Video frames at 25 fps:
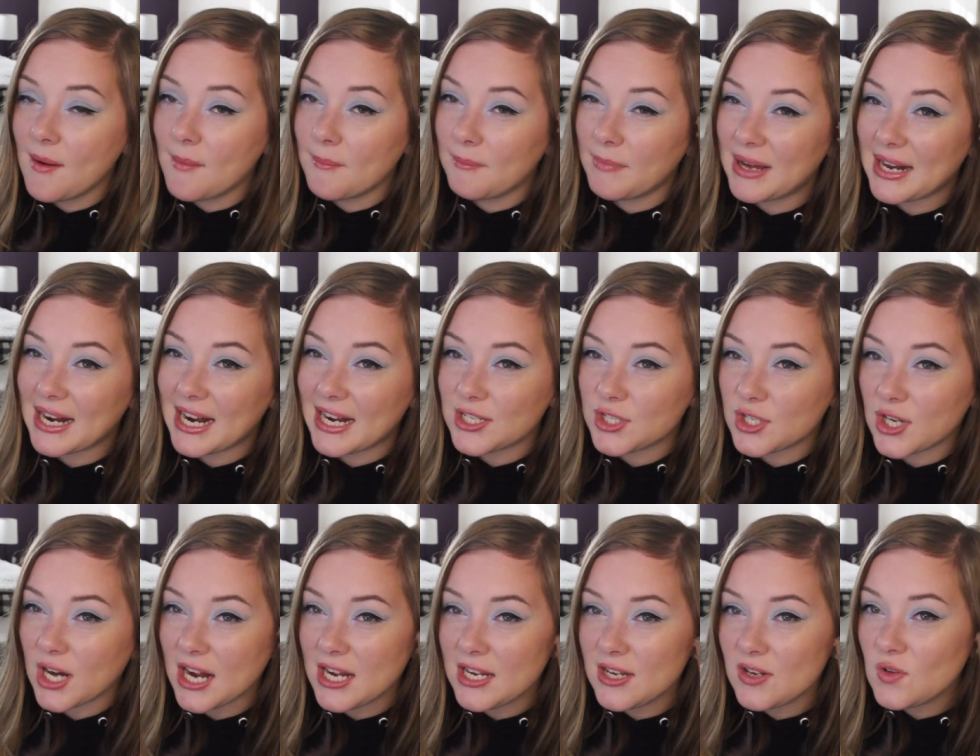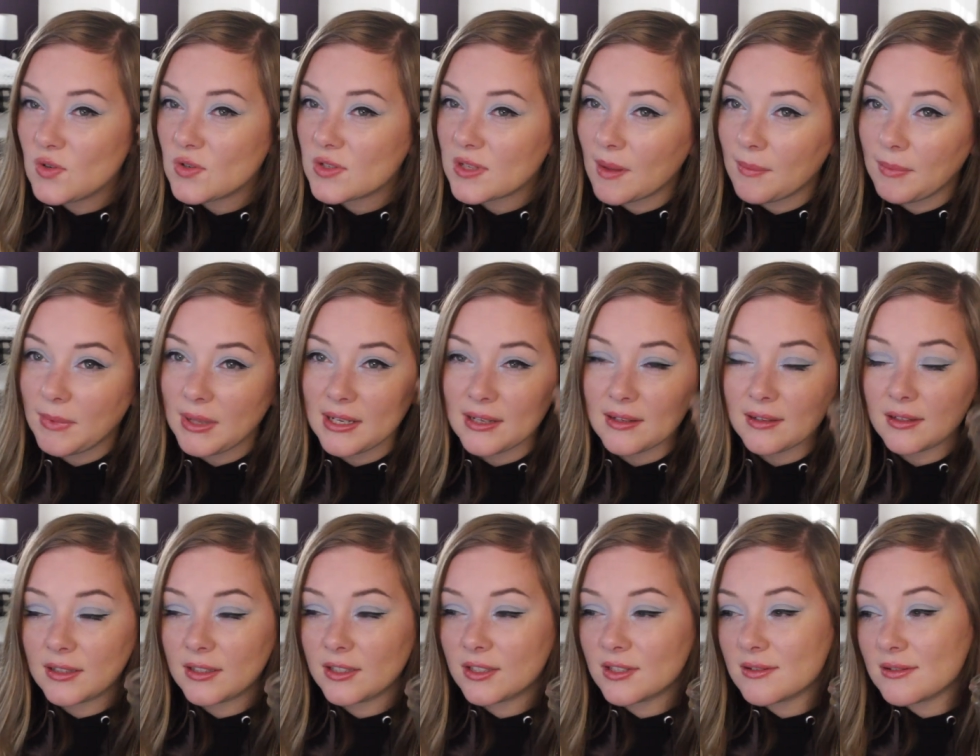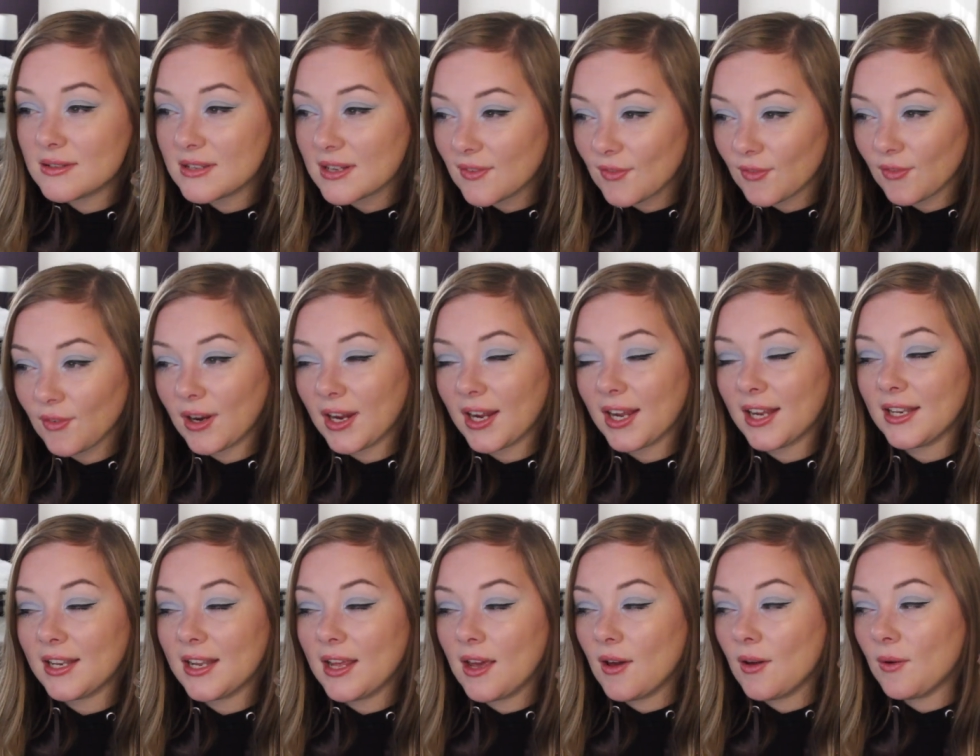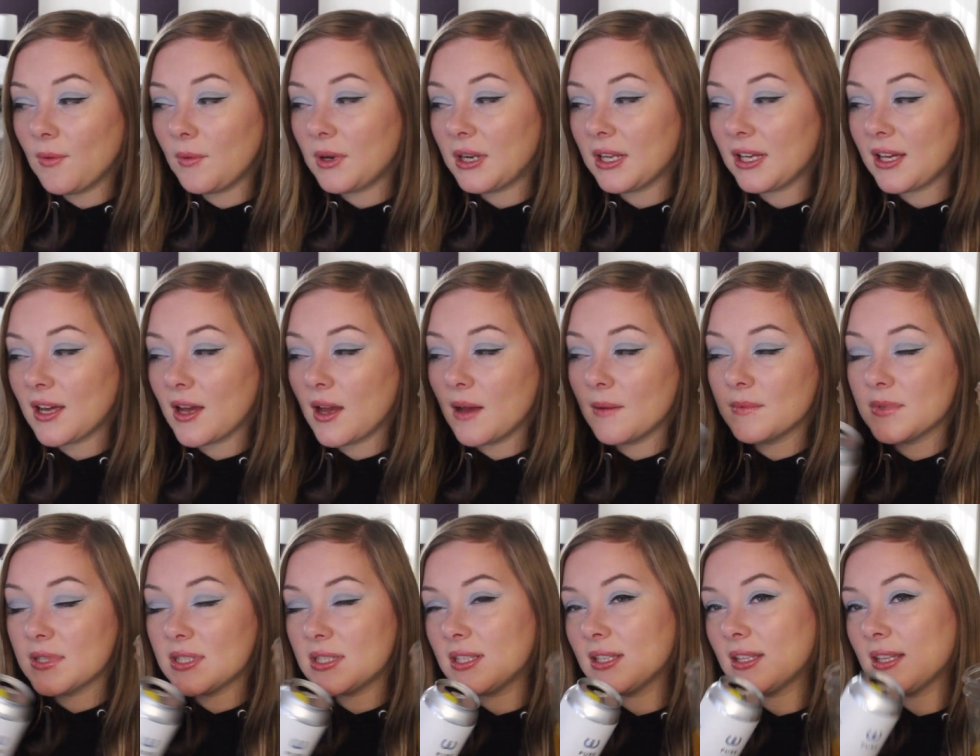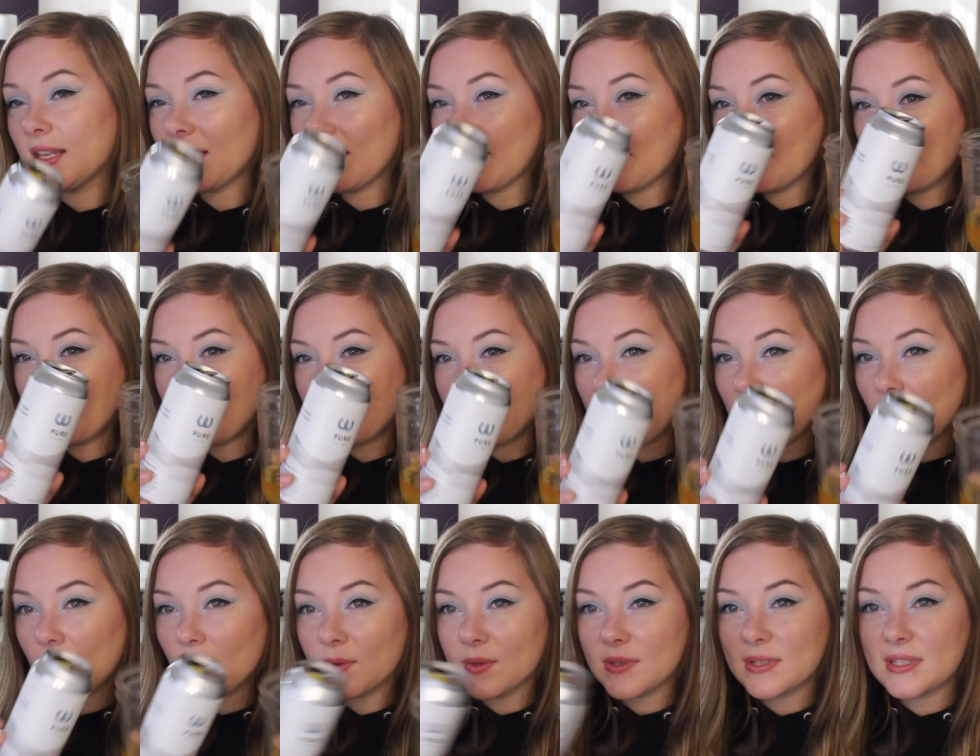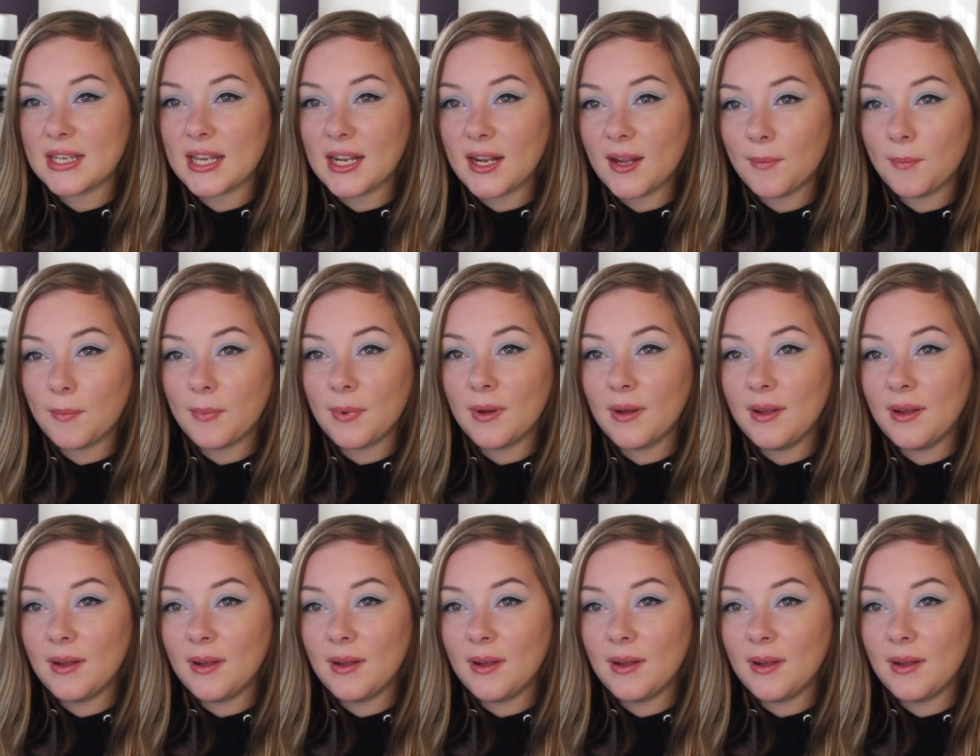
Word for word: but I tried to do something a little different when it comes to like my whole setup